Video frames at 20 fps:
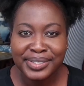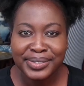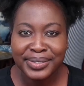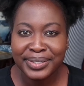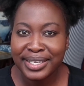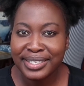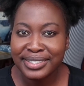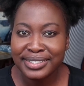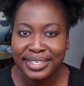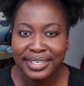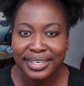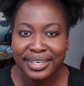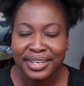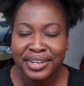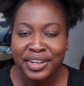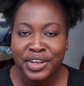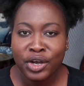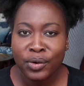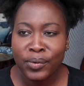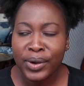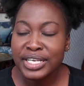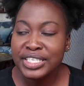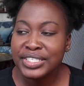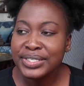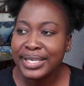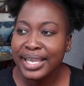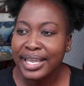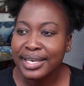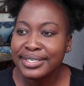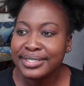so that's it. Once
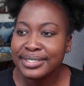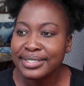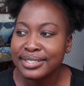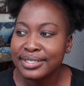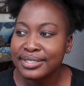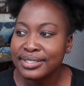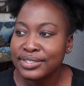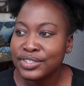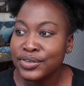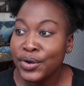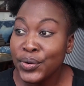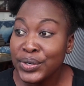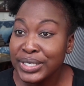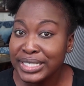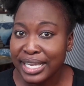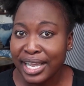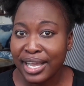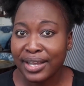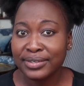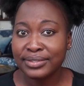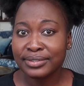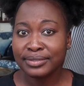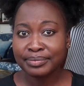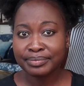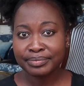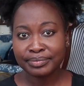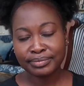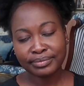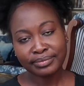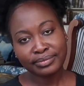you get to the Stone Town,